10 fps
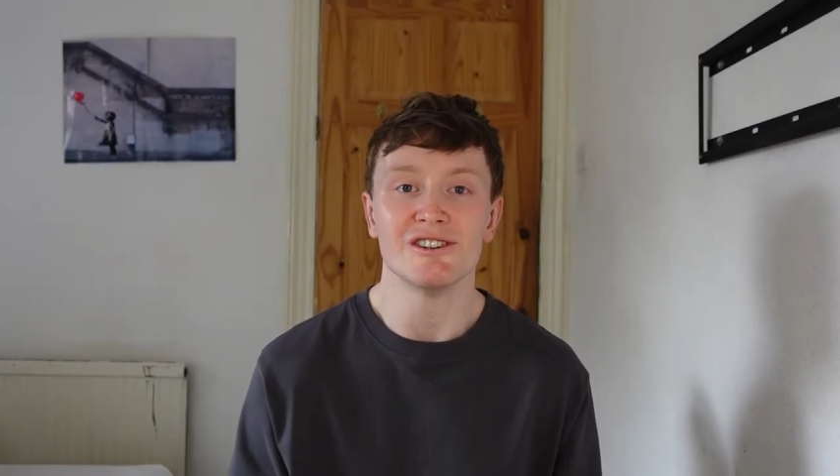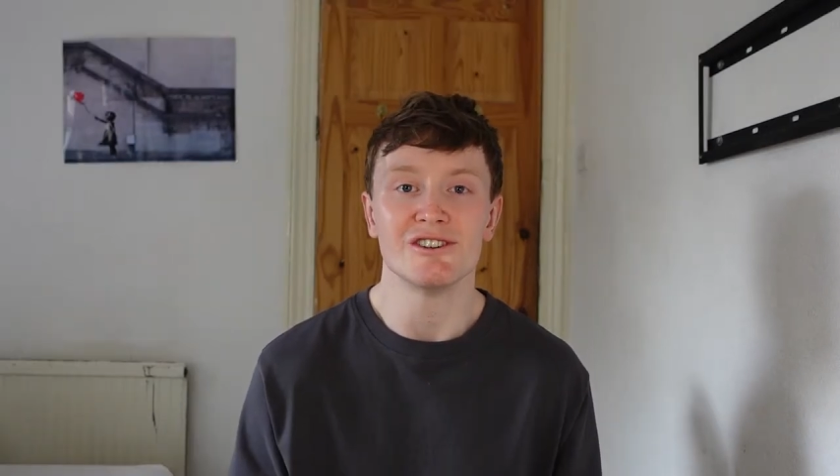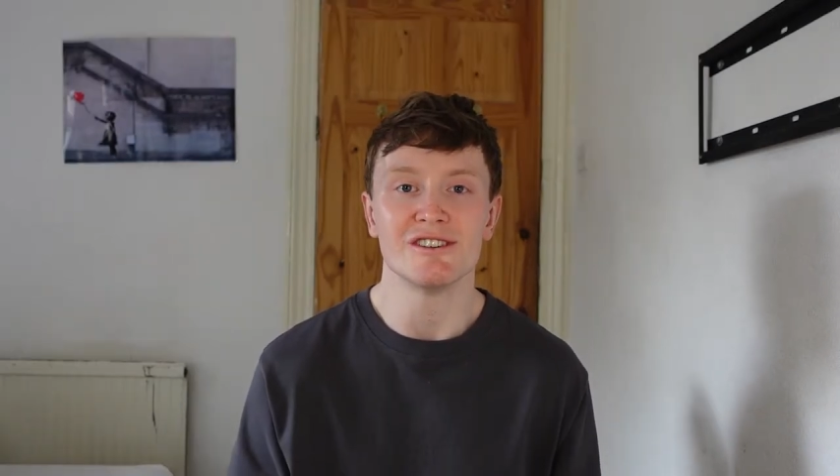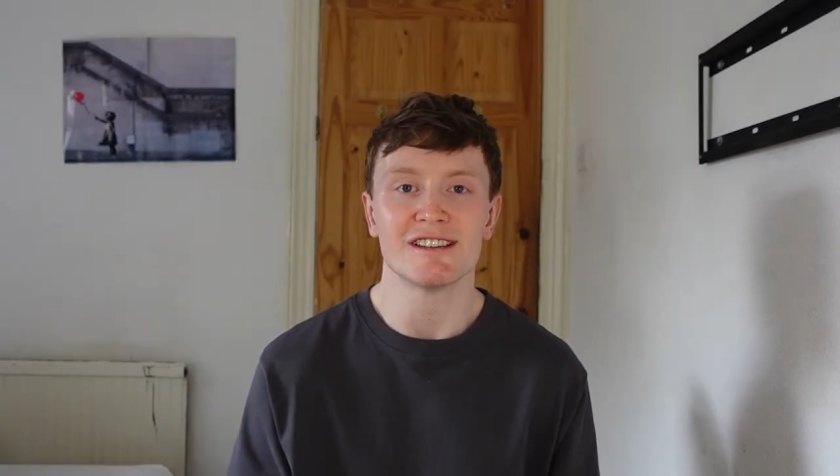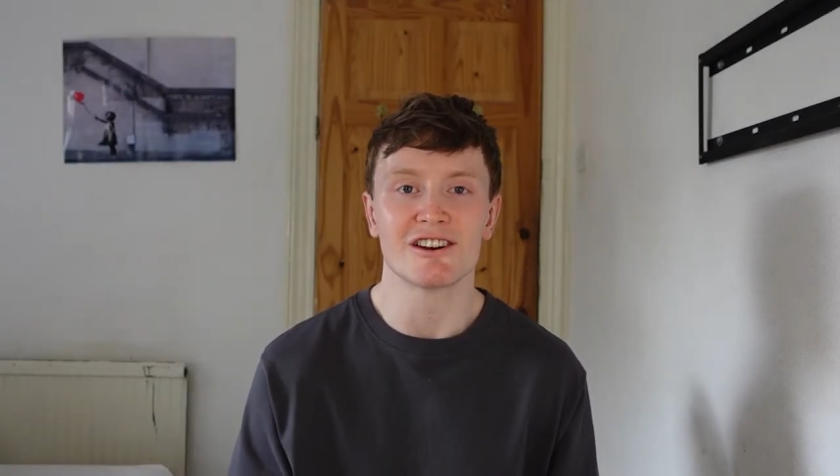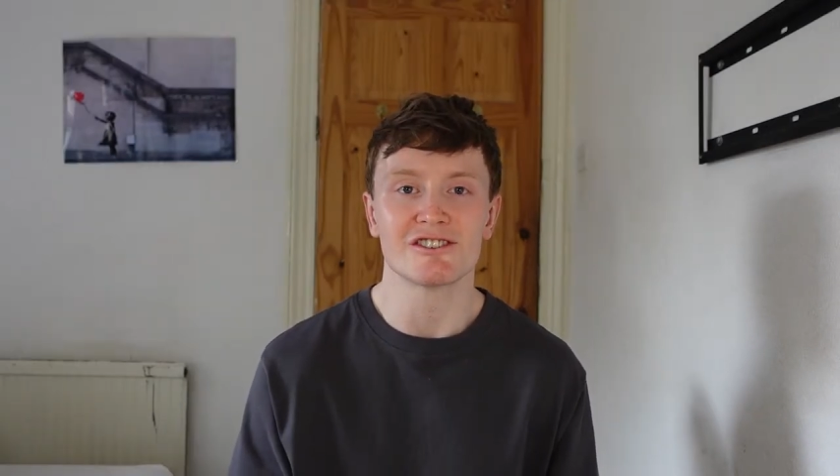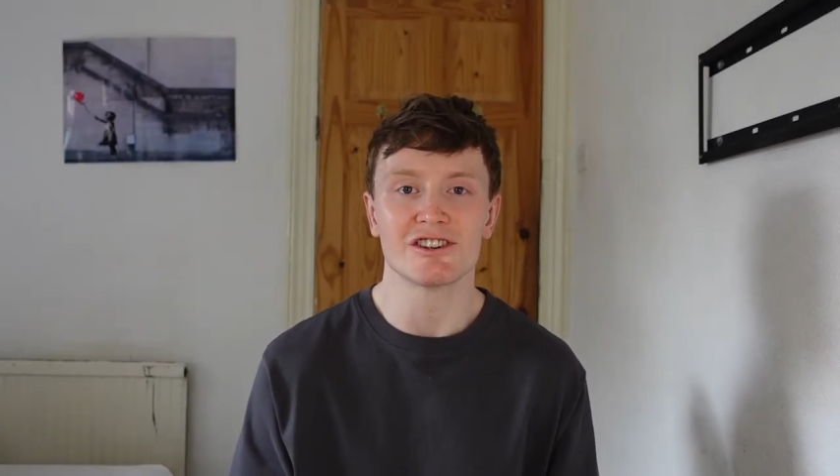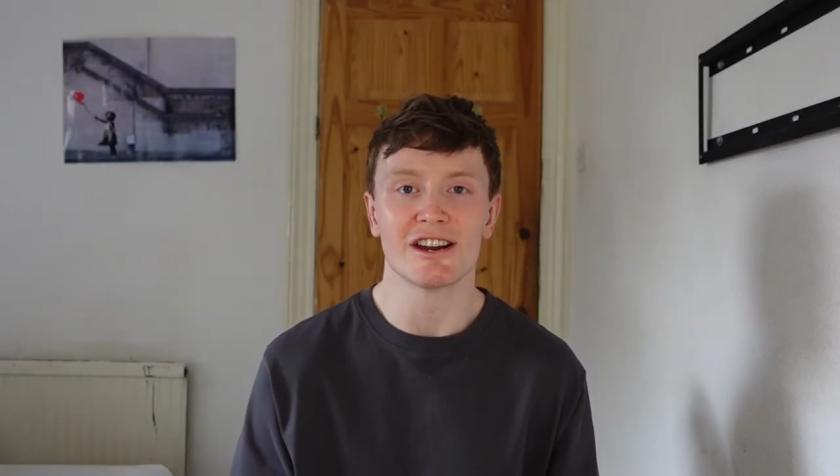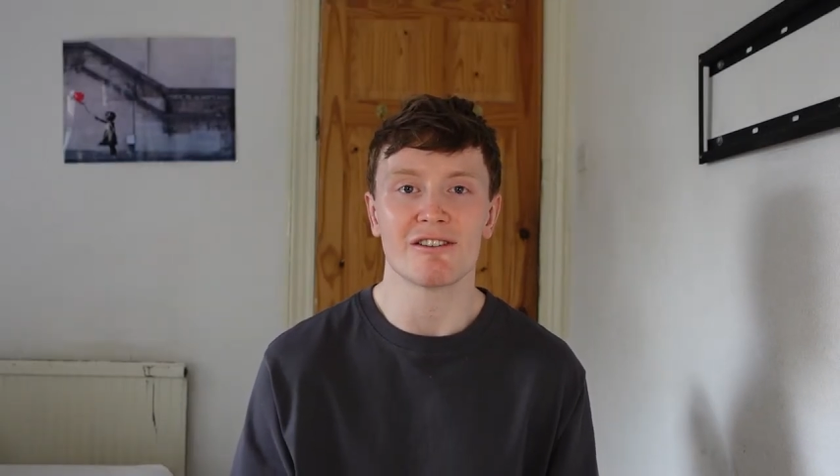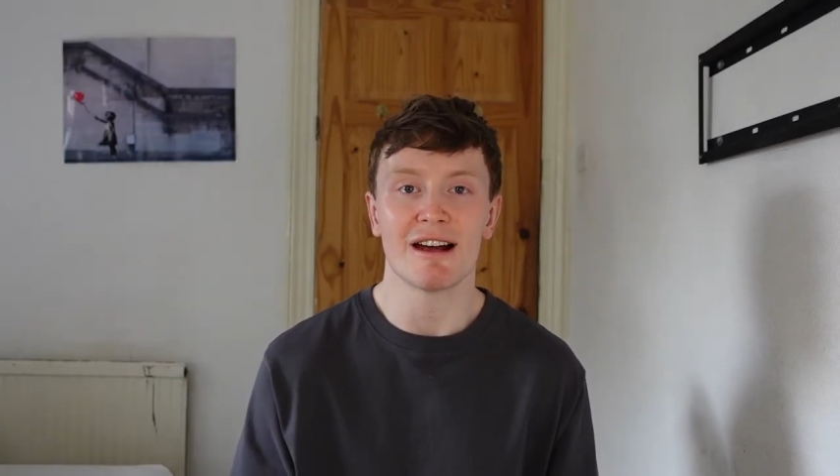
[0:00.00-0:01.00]
due to the
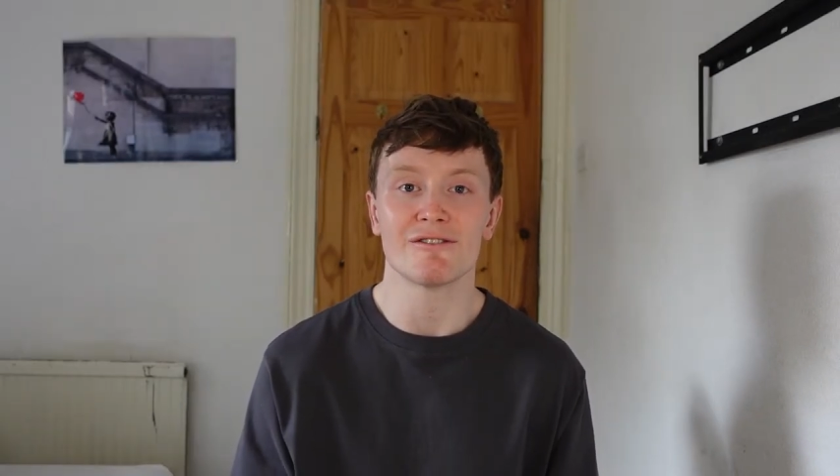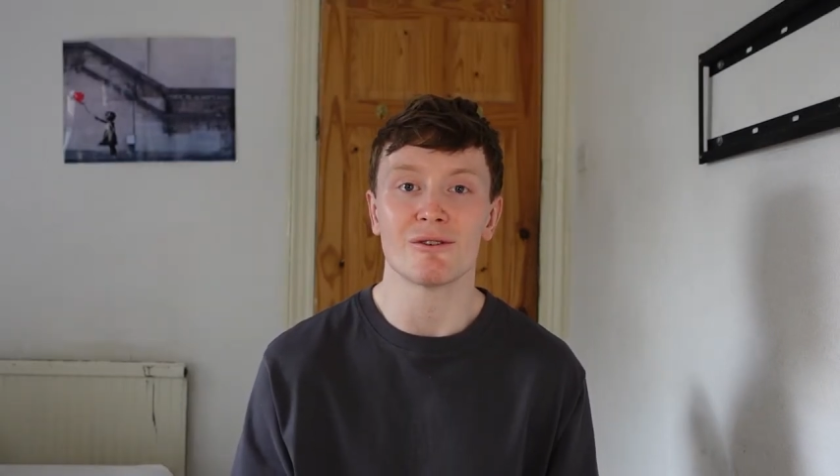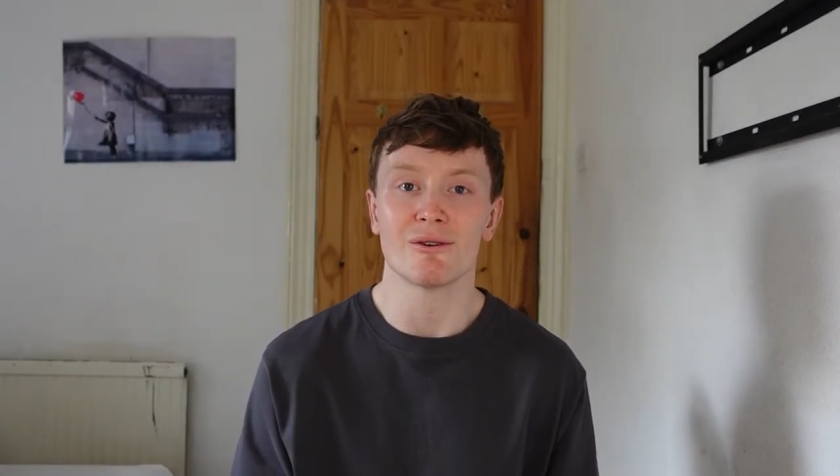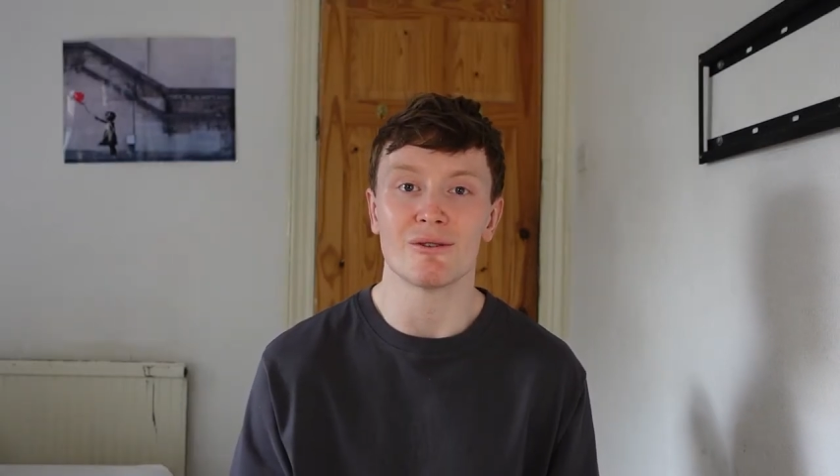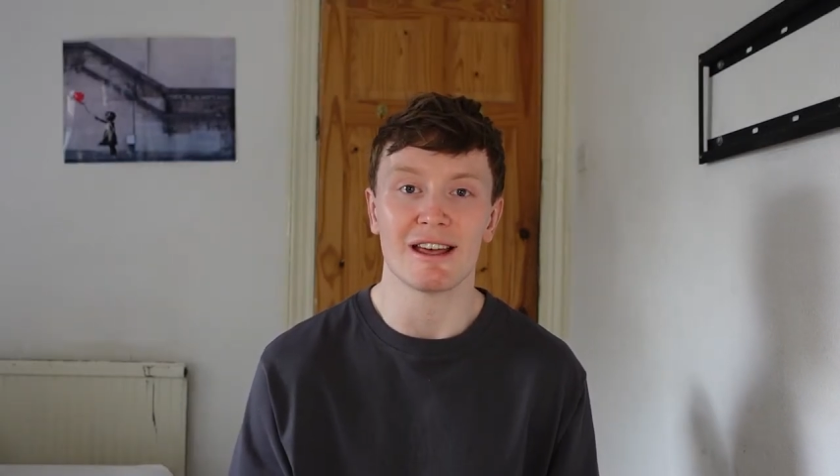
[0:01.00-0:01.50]
geographical